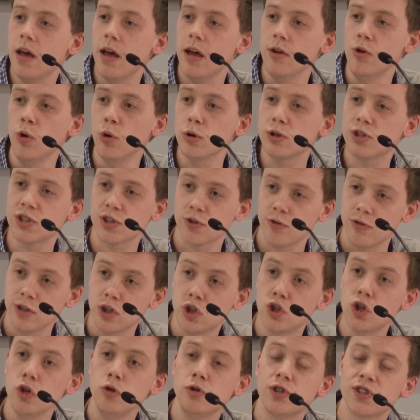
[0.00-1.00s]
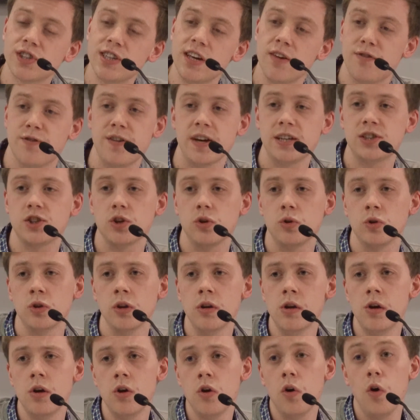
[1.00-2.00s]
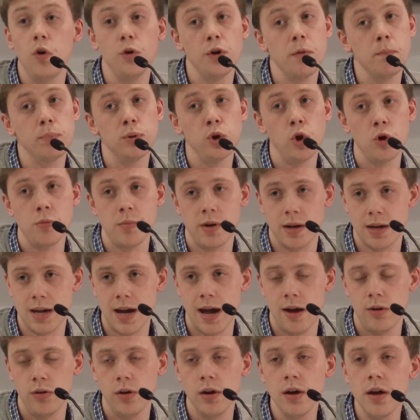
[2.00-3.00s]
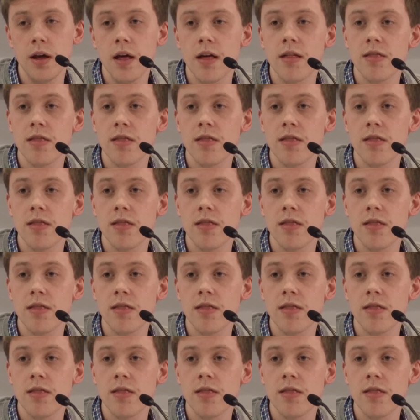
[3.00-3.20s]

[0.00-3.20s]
in order to reduce the official unemployment count.